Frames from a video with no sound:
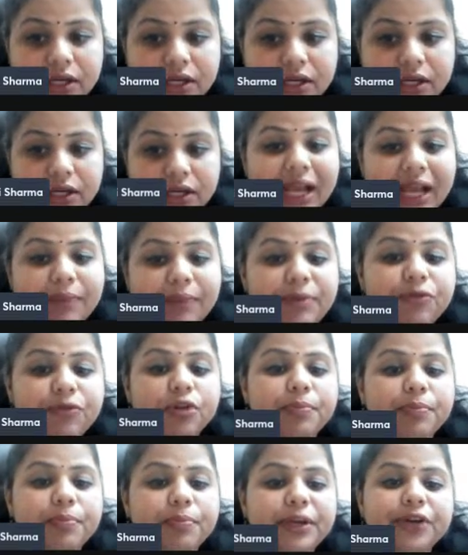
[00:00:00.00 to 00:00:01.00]
shall be for
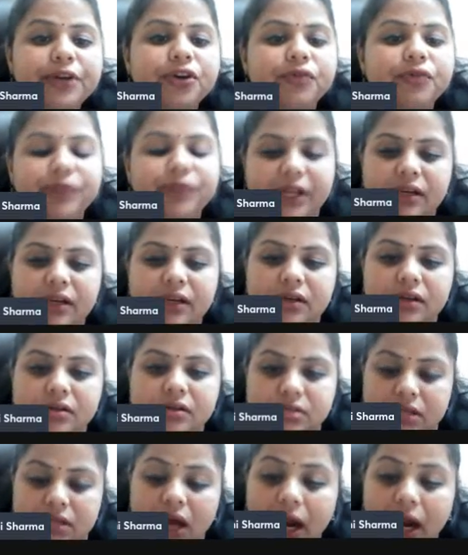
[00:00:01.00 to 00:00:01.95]
a period of 10 years.